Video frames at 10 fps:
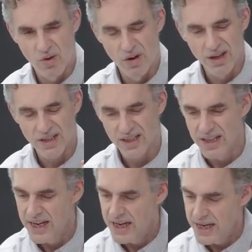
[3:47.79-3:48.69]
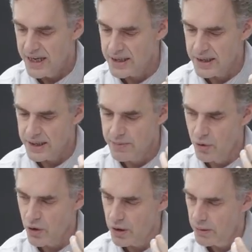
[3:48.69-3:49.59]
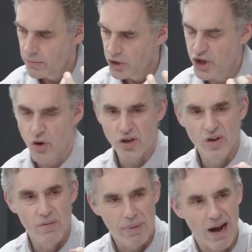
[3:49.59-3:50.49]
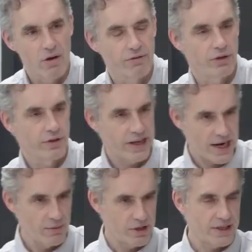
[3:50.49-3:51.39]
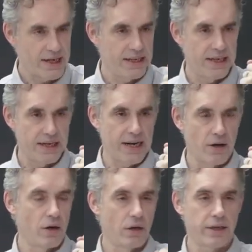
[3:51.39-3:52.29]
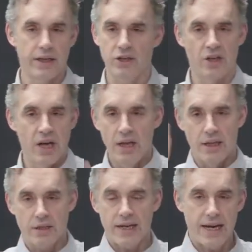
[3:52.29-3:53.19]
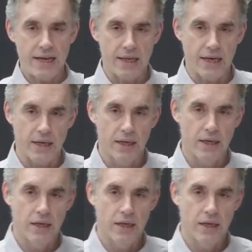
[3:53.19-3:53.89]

it's more short-term powerful than I would say than an alcohol addiction. They'll say anything.